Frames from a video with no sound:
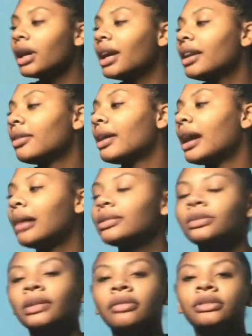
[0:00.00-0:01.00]
Anyway, I'm
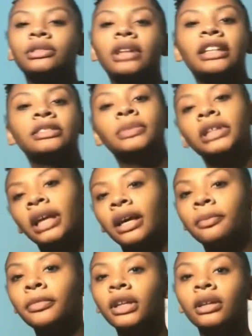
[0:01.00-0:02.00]
just playing with you guys, but
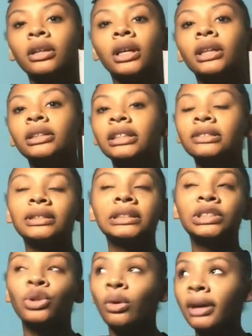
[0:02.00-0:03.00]
yeah, This
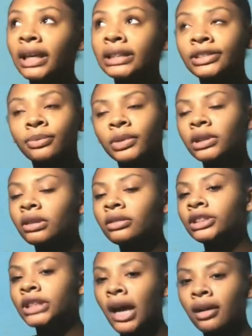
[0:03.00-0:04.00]
was a quick, simple little
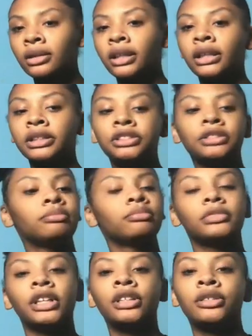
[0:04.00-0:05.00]
challenge.
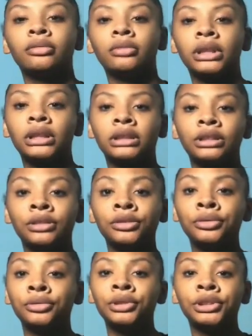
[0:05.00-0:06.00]
It just wants
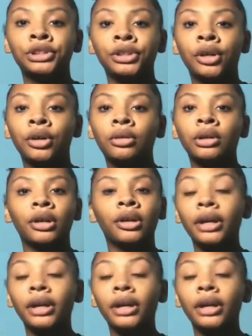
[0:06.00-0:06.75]
you to show your